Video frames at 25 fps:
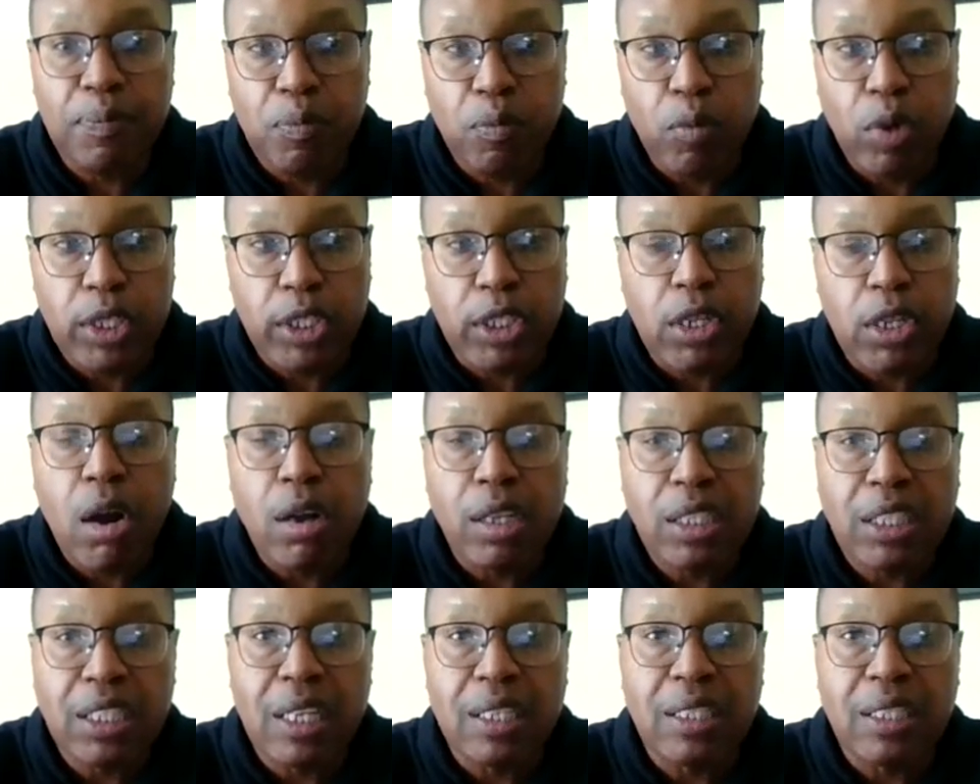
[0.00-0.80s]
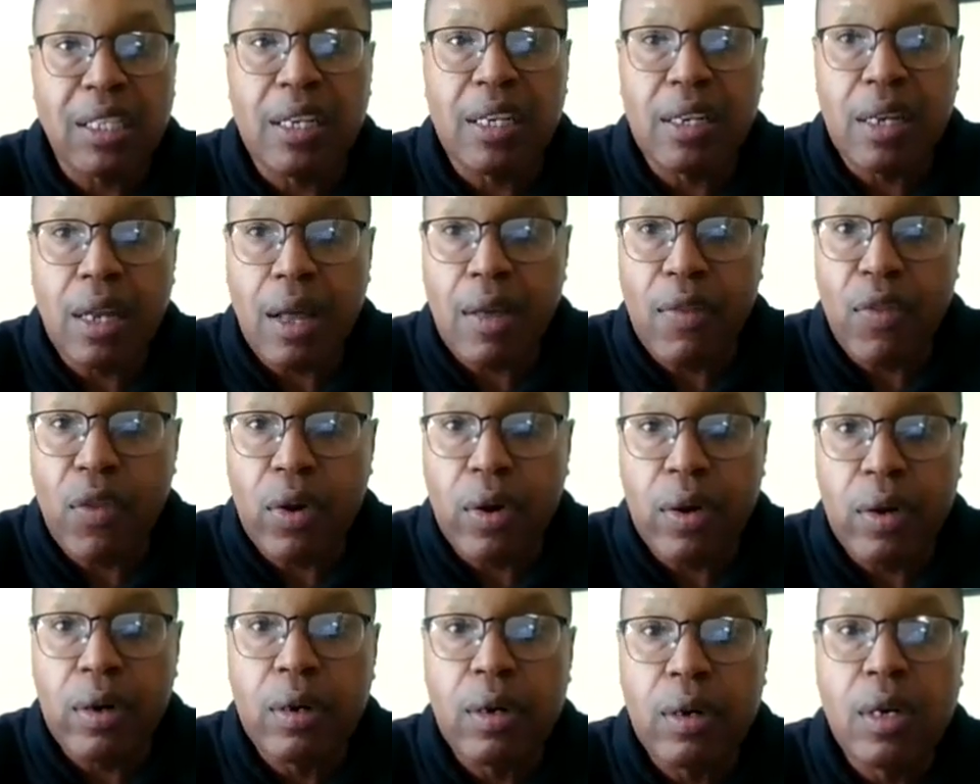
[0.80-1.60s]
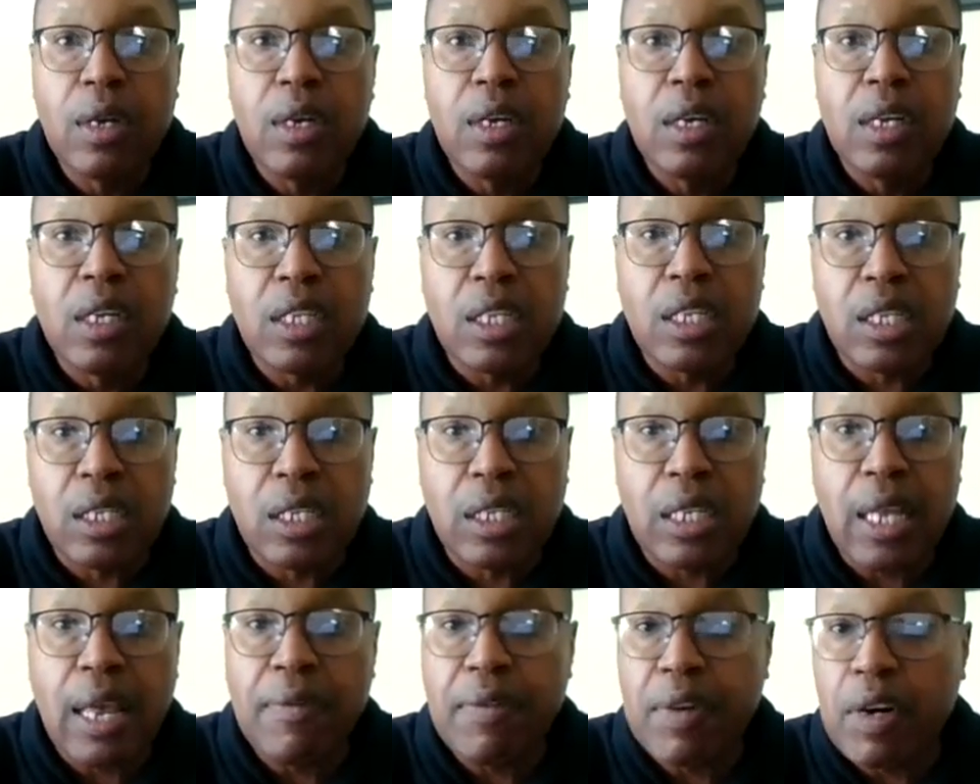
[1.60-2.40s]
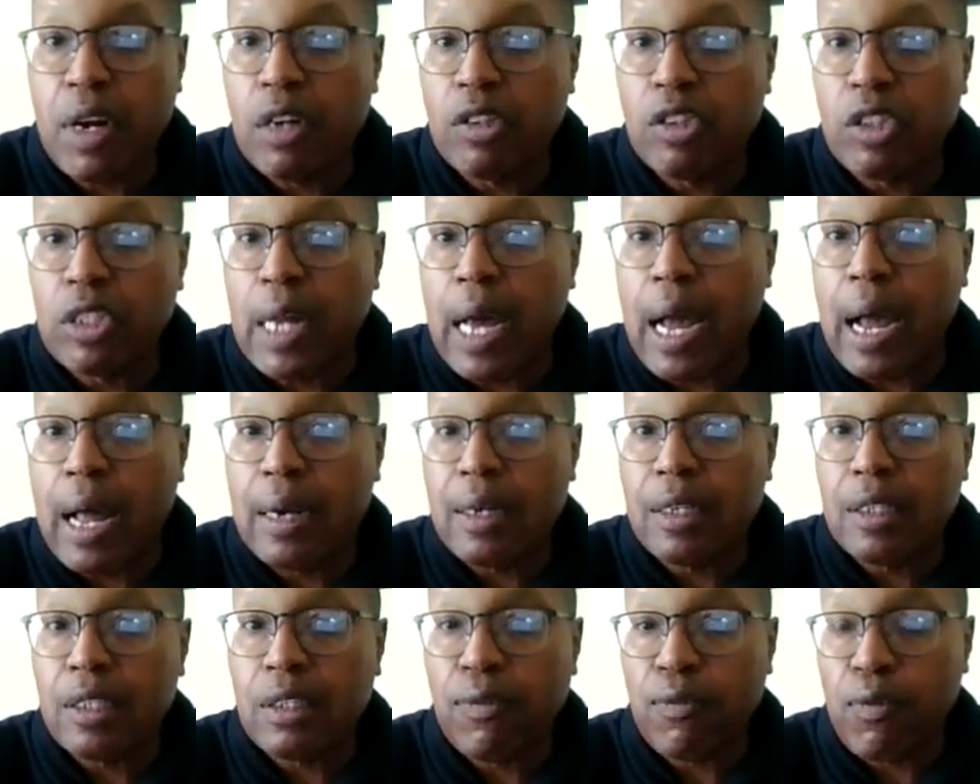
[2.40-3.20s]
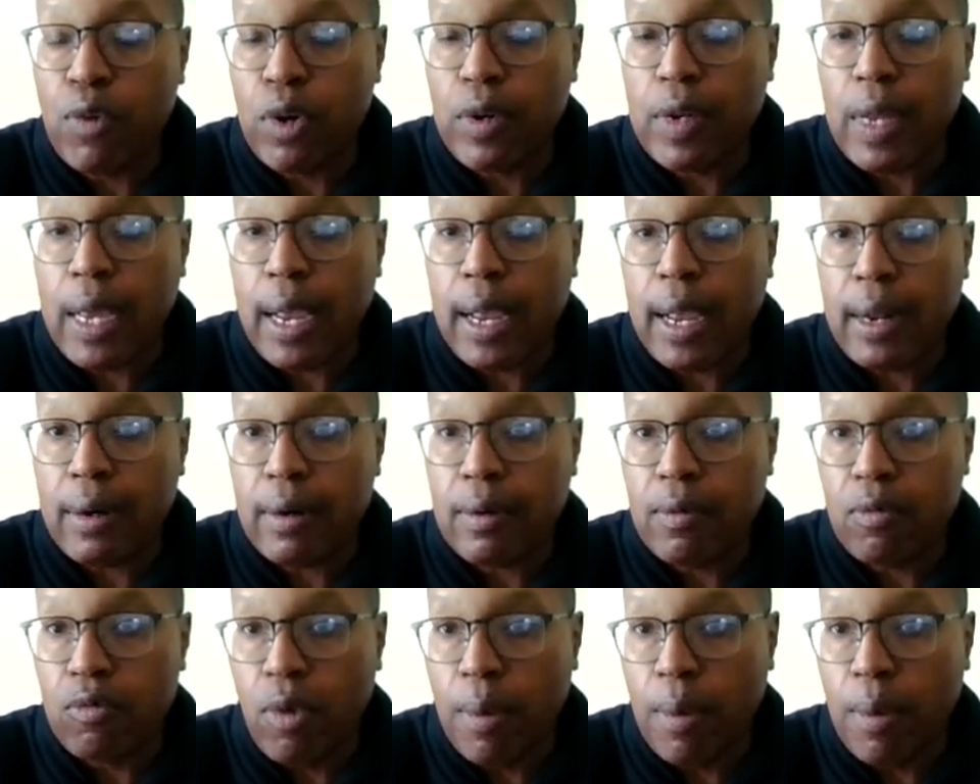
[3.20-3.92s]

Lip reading: which cost us another $700 for that